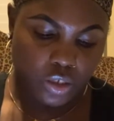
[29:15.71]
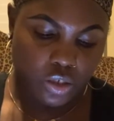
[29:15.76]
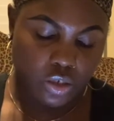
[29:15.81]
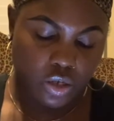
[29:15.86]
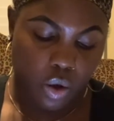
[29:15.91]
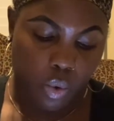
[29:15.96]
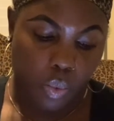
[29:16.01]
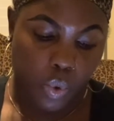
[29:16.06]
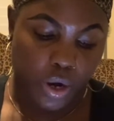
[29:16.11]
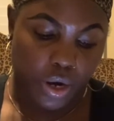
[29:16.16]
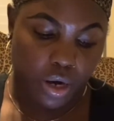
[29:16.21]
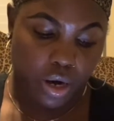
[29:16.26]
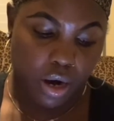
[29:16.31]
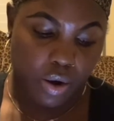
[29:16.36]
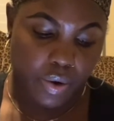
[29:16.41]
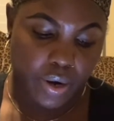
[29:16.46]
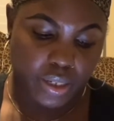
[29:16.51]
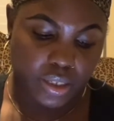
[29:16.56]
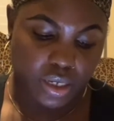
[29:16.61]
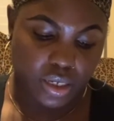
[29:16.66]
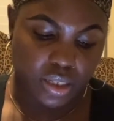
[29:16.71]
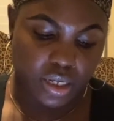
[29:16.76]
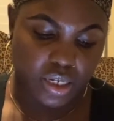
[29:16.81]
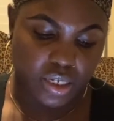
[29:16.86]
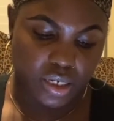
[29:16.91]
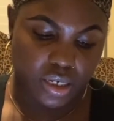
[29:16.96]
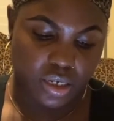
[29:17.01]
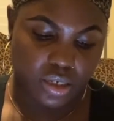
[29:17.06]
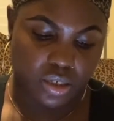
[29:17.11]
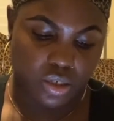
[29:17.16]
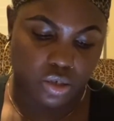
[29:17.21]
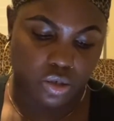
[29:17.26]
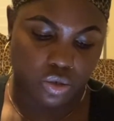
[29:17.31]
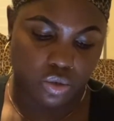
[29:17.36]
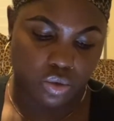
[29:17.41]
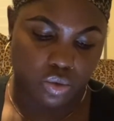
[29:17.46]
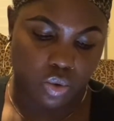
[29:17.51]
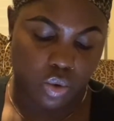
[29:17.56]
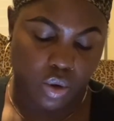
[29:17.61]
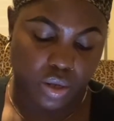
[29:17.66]
So we're currently listening
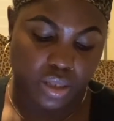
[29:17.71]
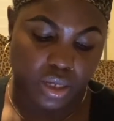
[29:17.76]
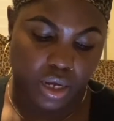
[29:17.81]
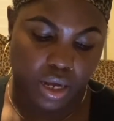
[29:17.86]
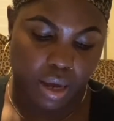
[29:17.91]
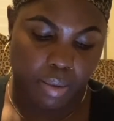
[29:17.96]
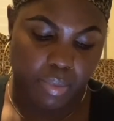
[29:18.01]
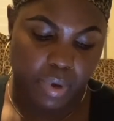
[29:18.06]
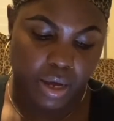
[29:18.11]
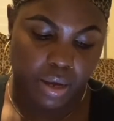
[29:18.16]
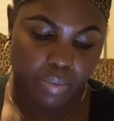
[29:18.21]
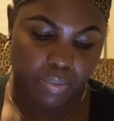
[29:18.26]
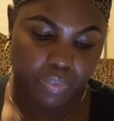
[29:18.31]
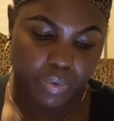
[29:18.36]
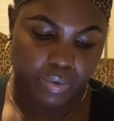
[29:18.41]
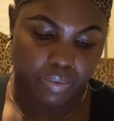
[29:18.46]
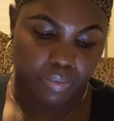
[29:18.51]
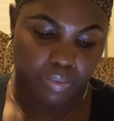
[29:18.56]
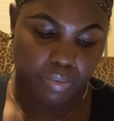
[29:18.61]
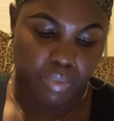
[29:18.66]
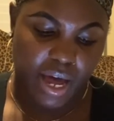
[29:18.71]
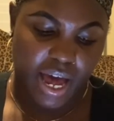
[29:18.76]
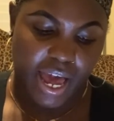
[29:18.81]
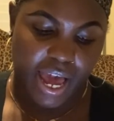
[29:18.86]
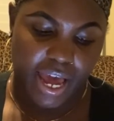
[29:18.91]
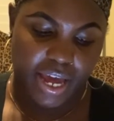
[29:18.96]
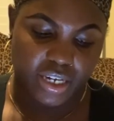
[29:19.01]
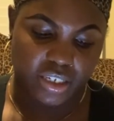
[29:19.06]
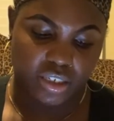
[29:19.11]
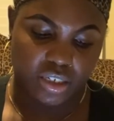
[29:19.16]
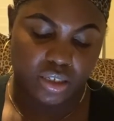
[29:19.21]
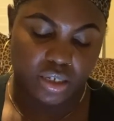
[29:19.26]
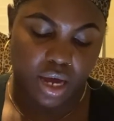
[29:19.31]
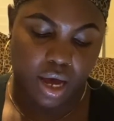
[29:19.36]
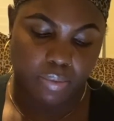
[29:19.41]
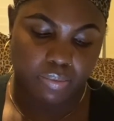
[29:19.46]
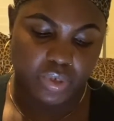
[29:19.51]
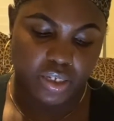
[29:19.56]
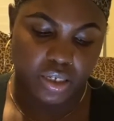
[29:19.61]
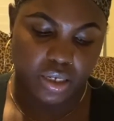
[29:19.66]
to On the Come Up by Angie
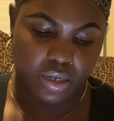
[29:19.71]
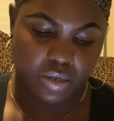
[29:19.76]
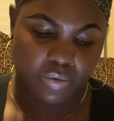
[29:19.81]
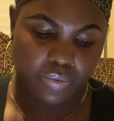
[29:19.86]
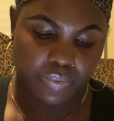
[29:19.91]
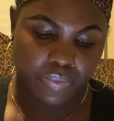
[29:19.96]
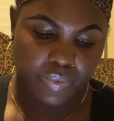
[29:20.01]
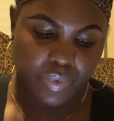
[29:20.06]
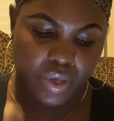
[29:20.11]
Thompson,